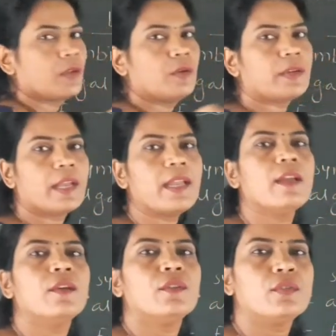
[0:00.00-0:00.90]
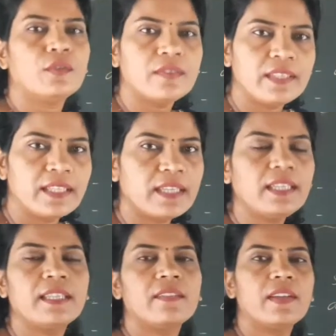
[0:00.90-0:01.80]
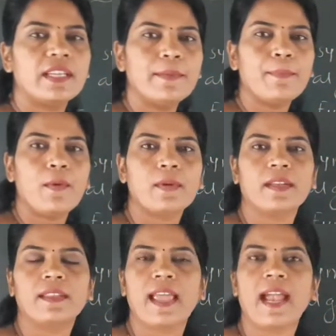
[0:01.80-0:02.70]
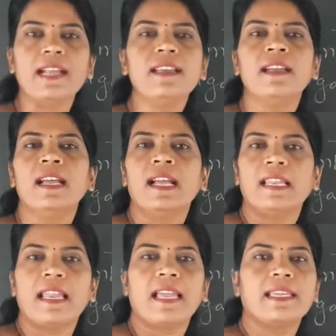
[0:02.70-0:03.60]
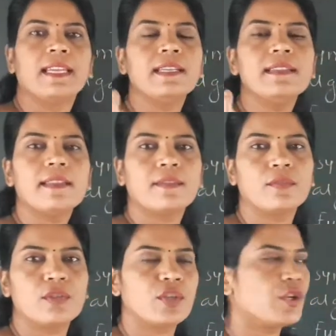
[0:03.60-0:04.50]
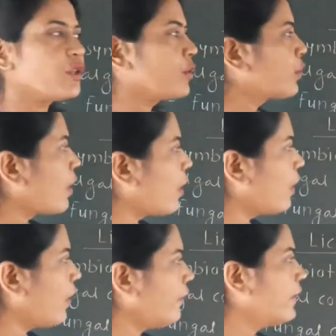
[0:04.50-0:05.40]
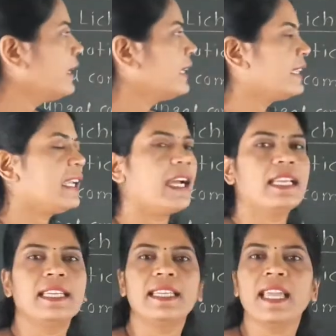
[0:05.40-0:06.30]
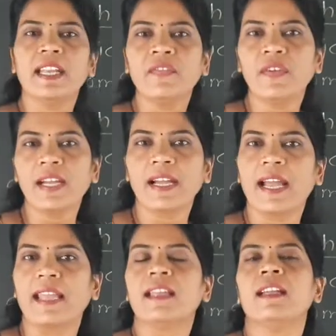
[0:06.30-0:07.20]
Okay, so see here it is very important that lichen is association of the algae and fungi.